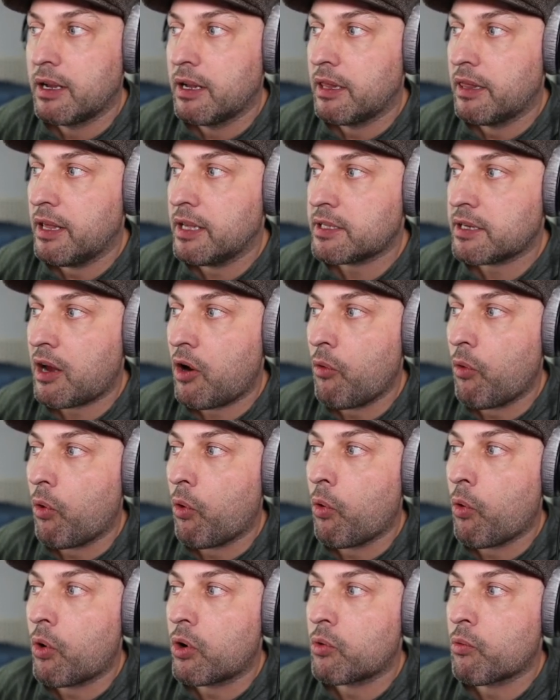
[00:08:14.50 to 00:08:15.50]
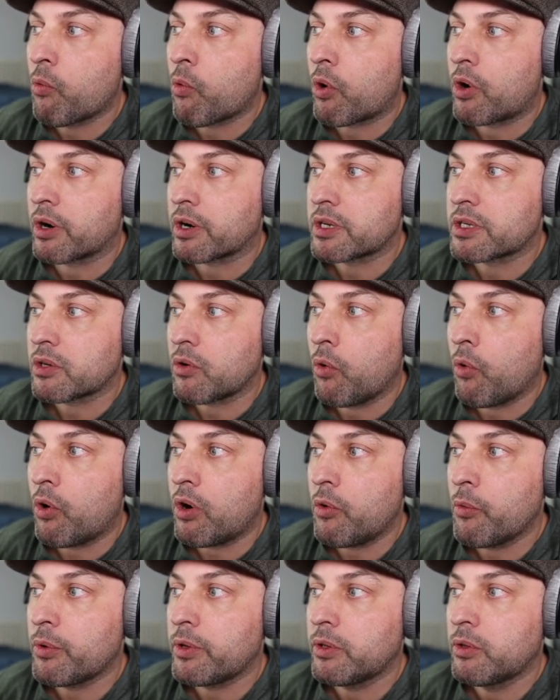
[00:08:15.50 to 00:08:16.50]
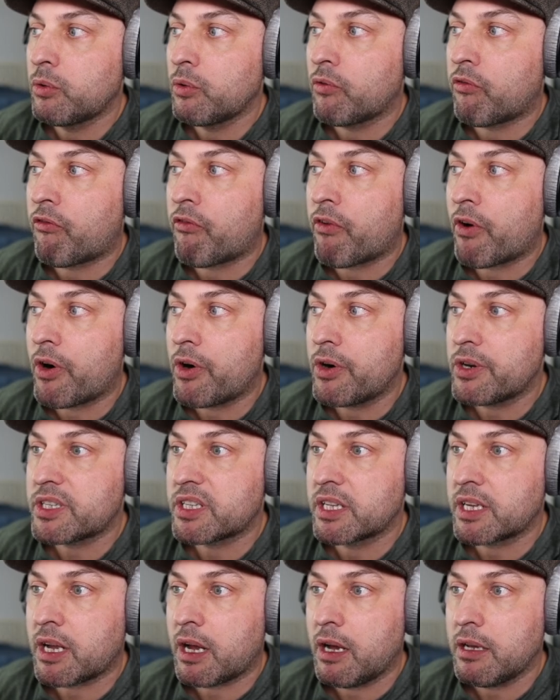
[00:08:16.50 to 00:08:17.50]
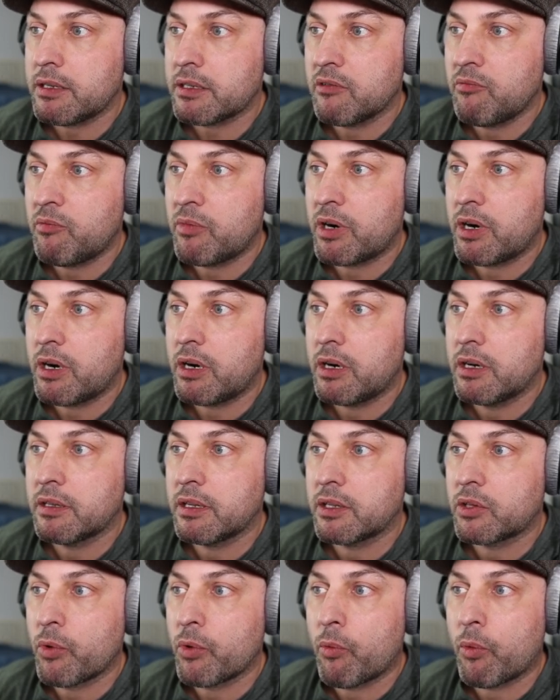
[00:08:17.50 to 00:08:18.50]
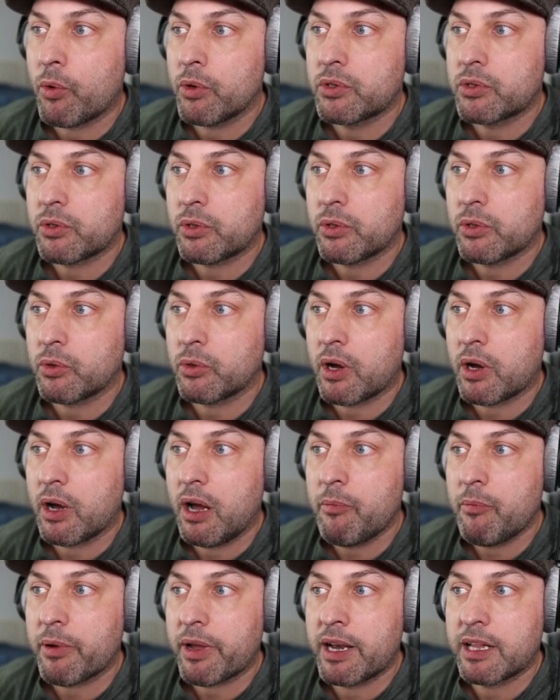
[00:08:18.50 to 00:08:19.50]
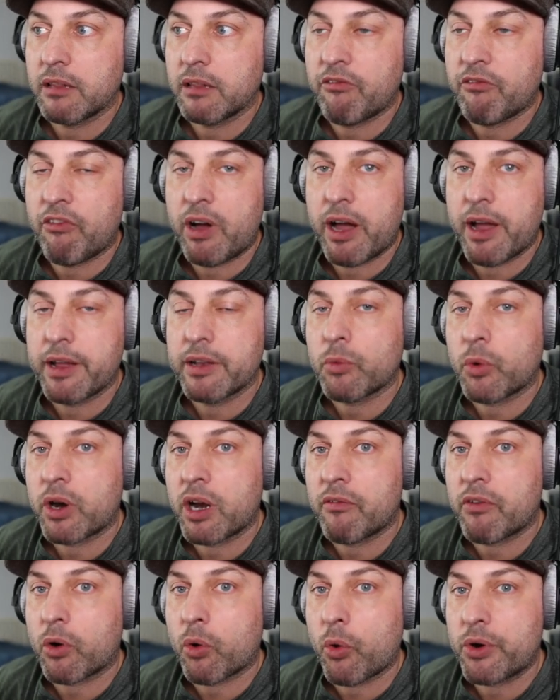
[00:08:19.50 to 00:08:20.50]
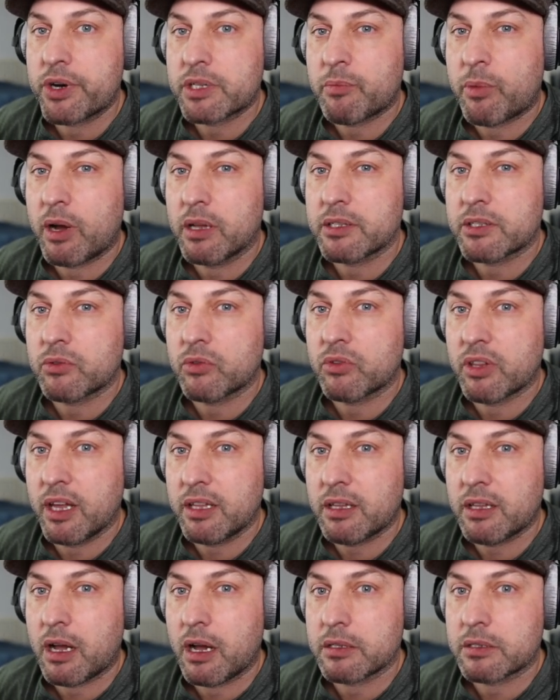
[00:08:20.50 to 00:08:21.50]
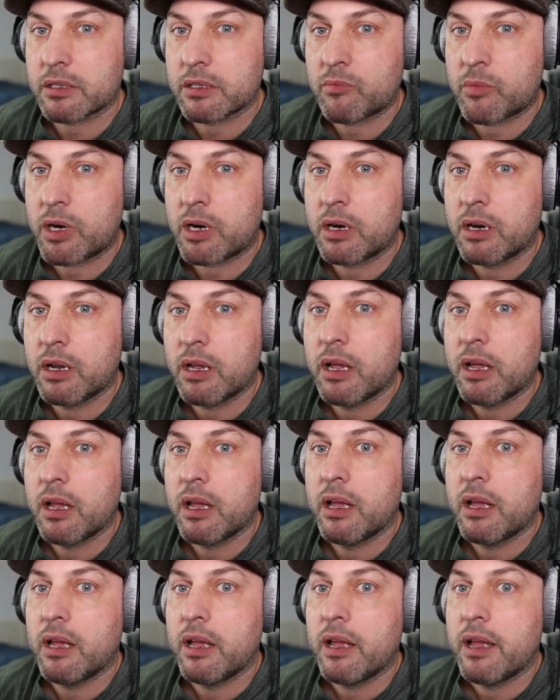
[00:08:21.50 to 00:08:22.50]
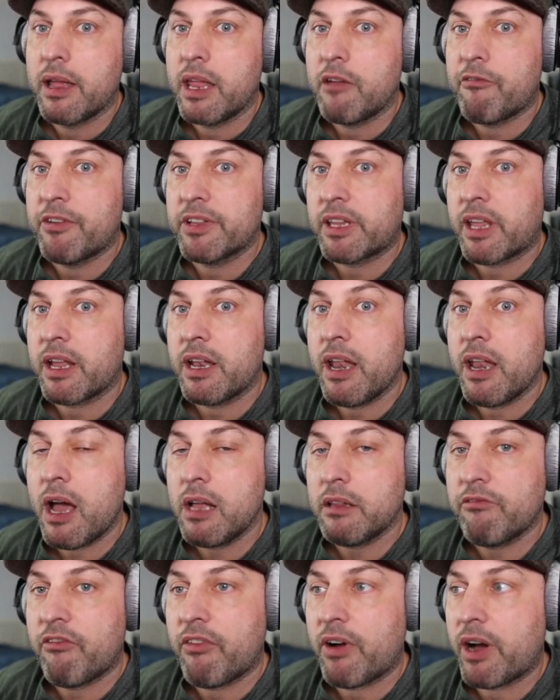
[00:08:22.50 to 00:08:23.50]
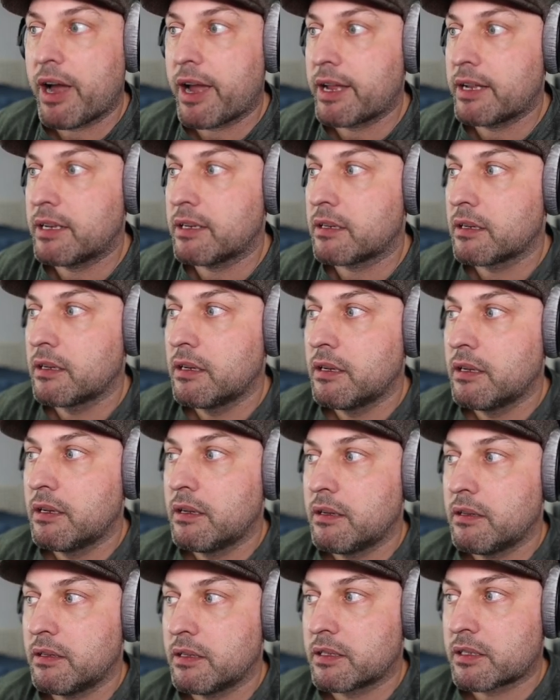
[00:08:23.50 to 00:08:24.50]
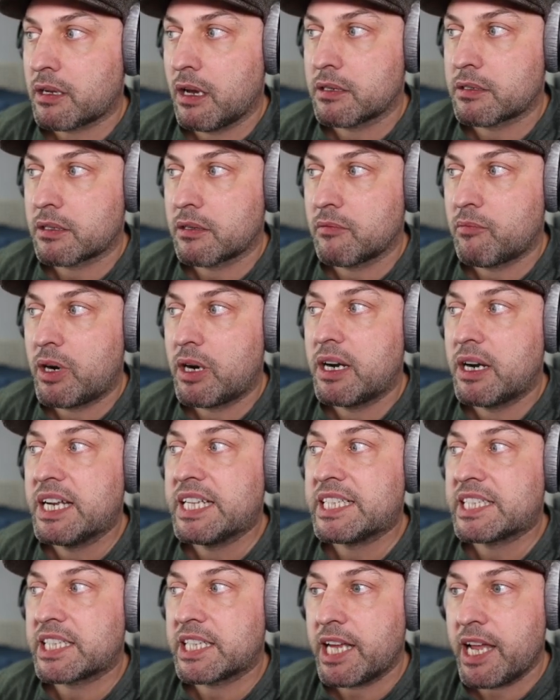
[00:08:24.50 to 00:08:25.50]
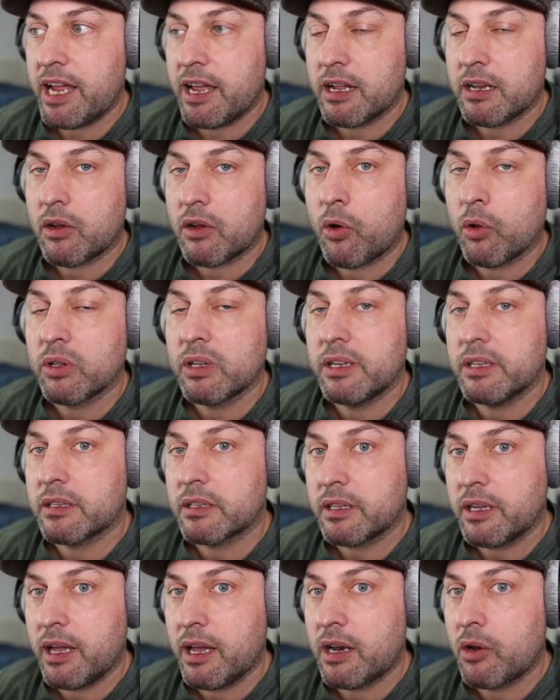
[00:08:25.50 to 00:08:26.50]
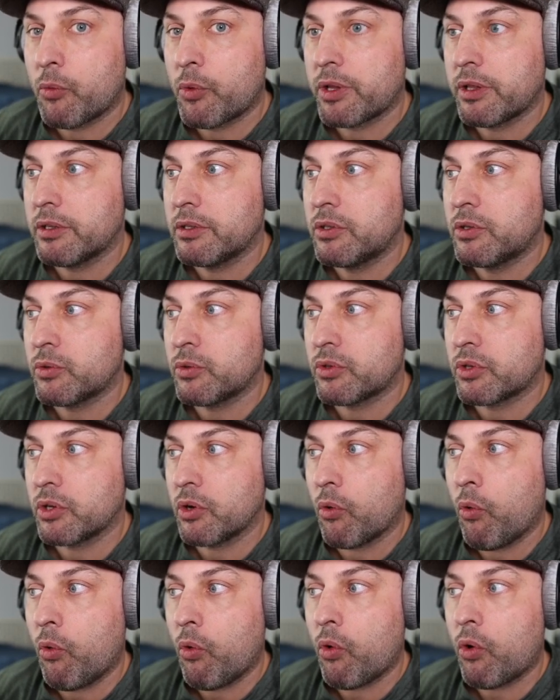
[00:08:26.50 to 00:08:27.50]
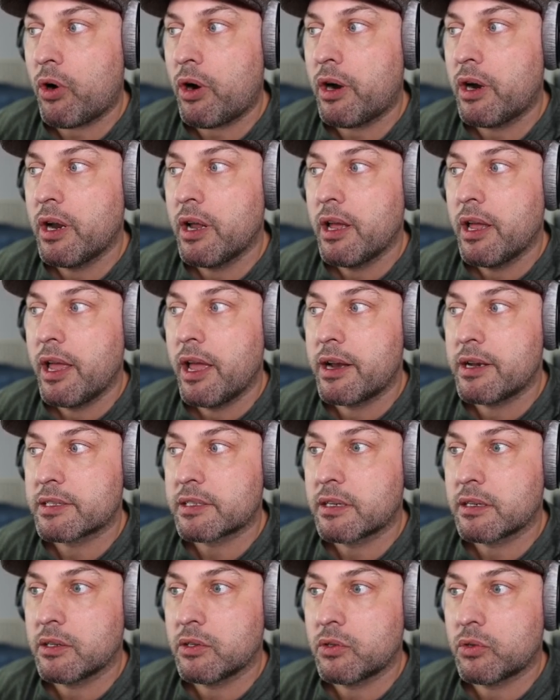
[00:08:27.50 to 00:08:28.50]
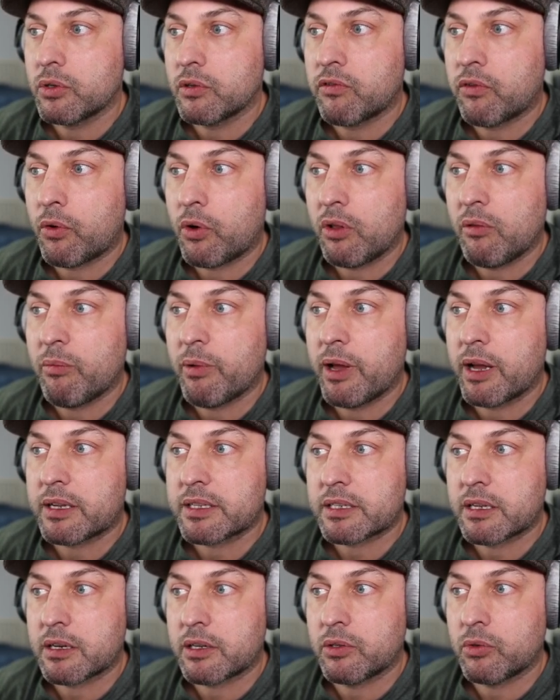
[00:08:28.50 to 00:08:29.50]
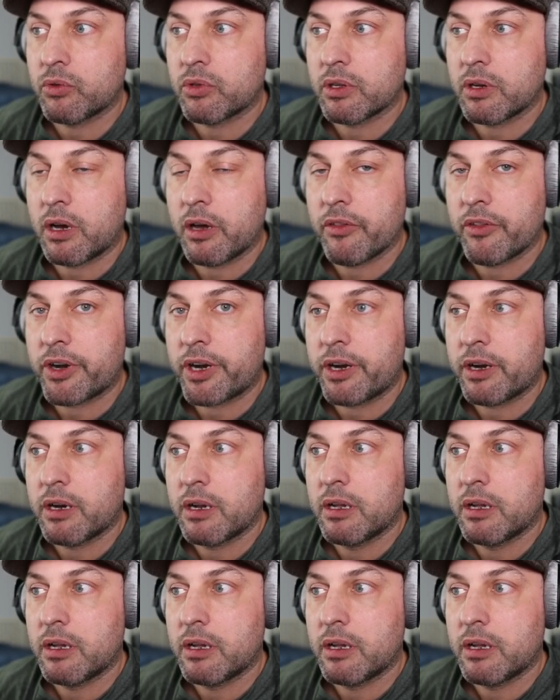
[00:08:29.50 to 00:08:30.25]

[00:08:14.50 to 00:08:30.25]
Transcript: That's how OR works. OR will do first the customer that we want to look up and it'll find whatever corresponds to that customer. If it cannot find this customer, then, only then will it do the OR and it's going to do a fallback, it's going to do the other.